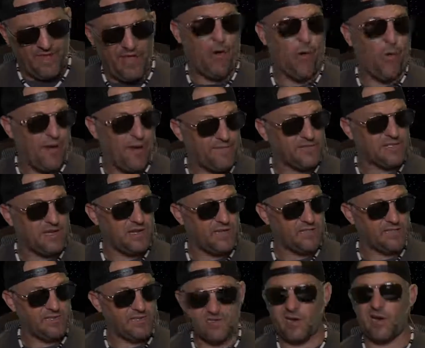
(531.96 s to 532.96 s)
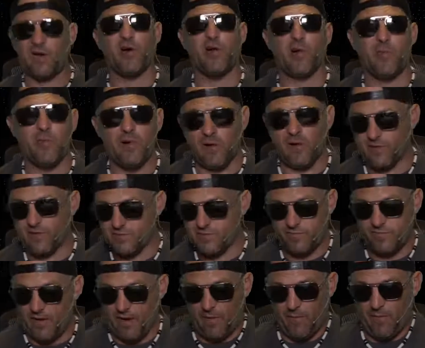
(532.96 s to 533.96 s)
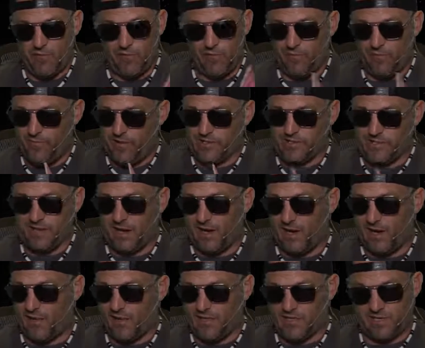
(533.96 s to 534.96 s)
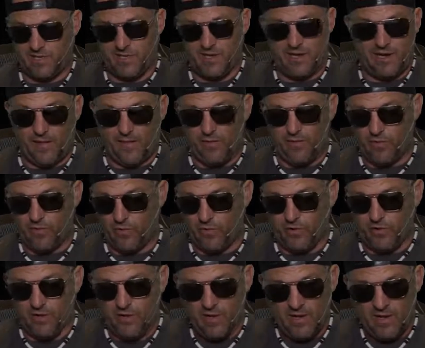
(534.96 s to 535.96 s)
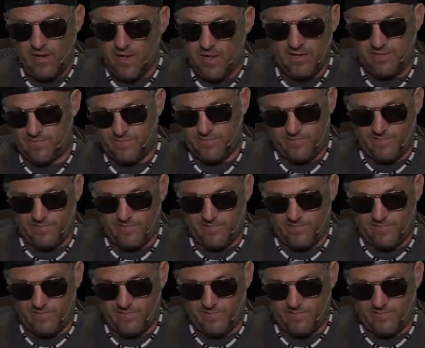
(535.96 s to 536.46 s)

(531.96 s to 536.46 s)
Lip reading: only I've seen out for sale is like $100. But I'm gonna do the best I can on this and get it out the door. It's